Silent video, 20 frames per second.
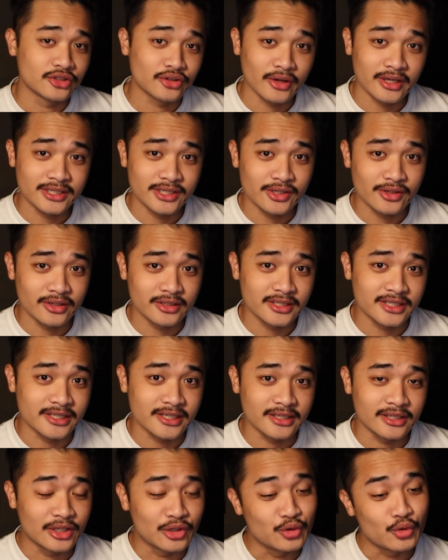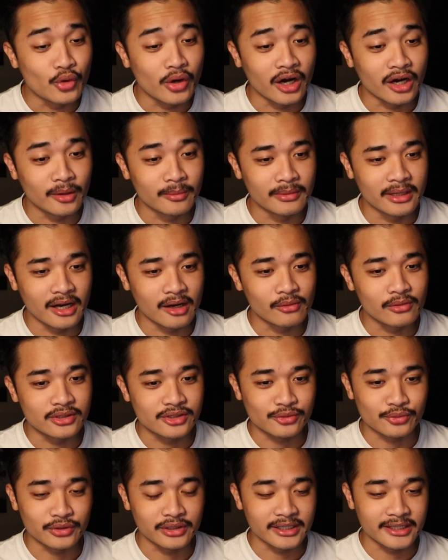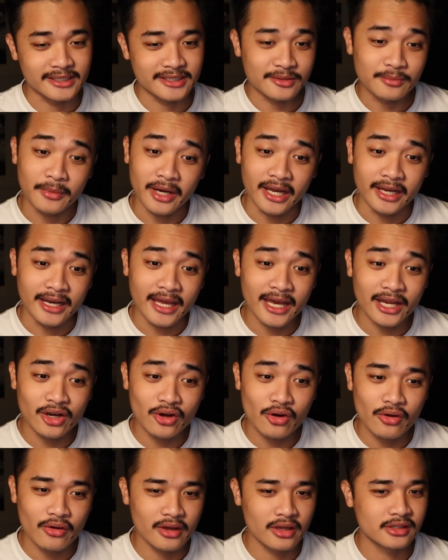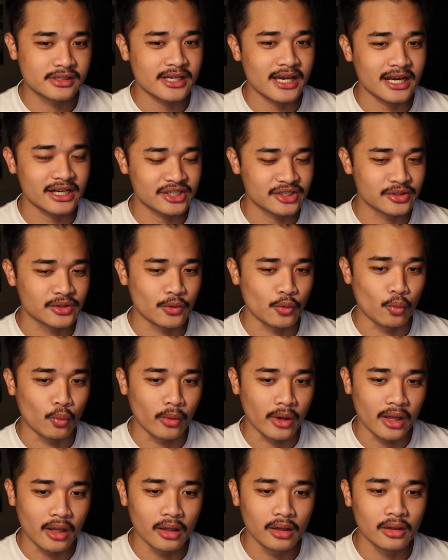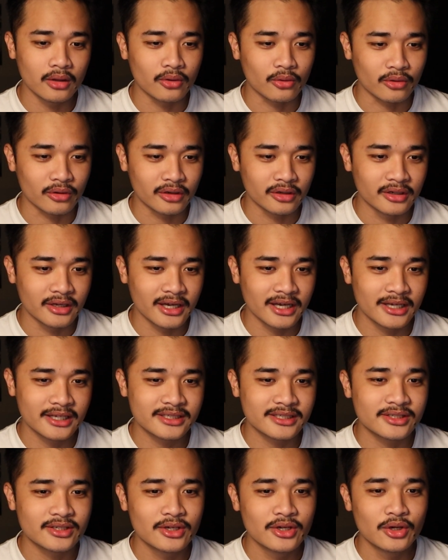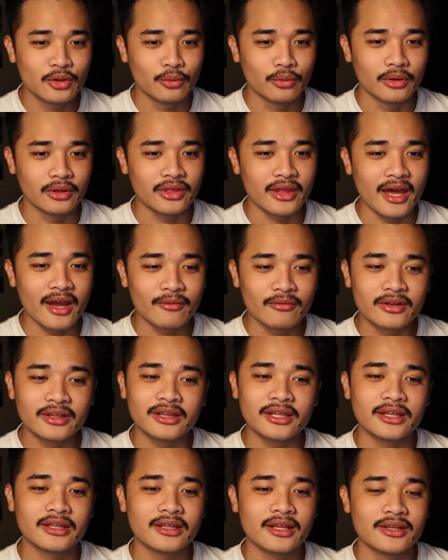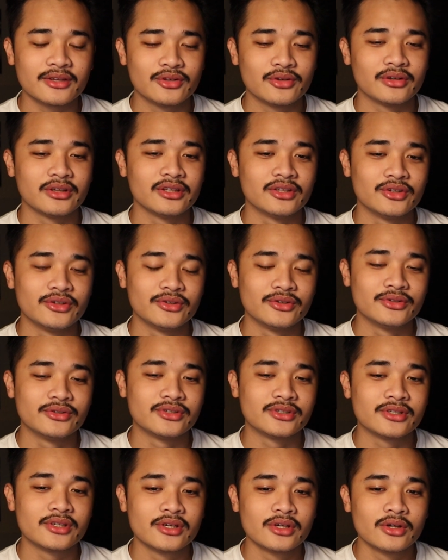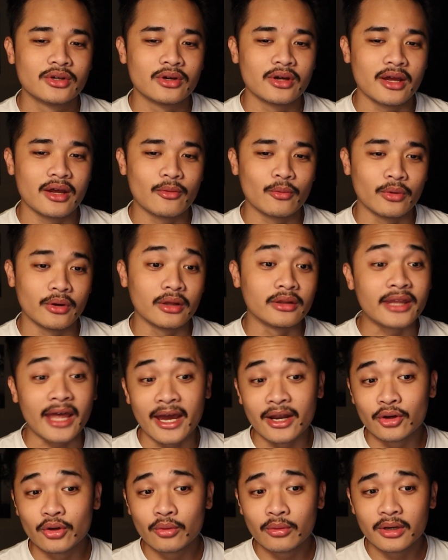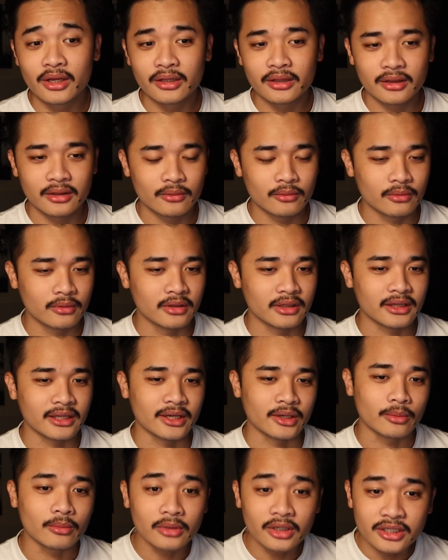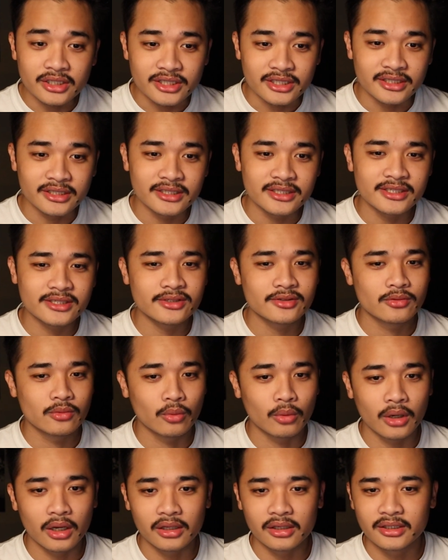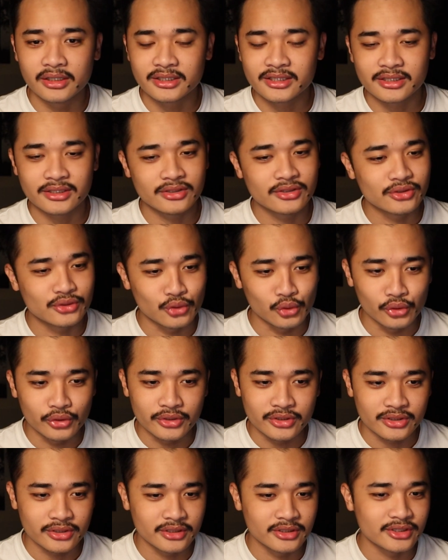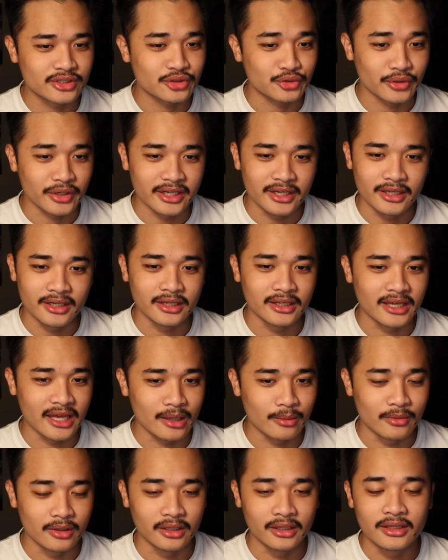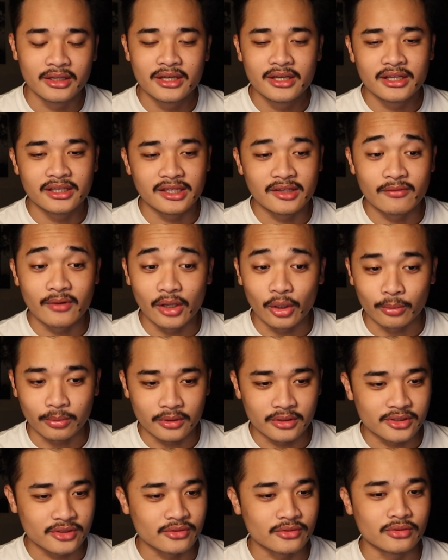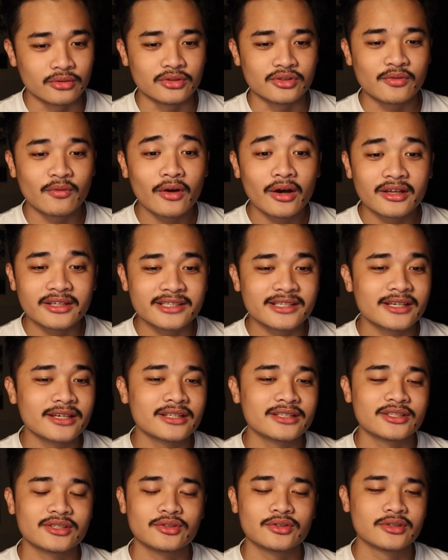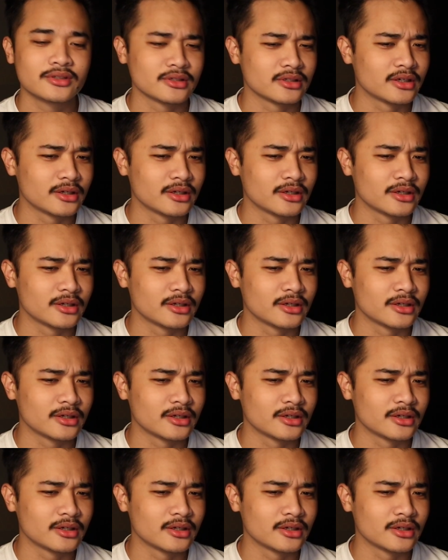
So as you can see, the new hub that was released by Nano is actually well organized with everything that you can use with Nano with like merchants, wallets, solutions, trading, gaming, developer tools, faucets,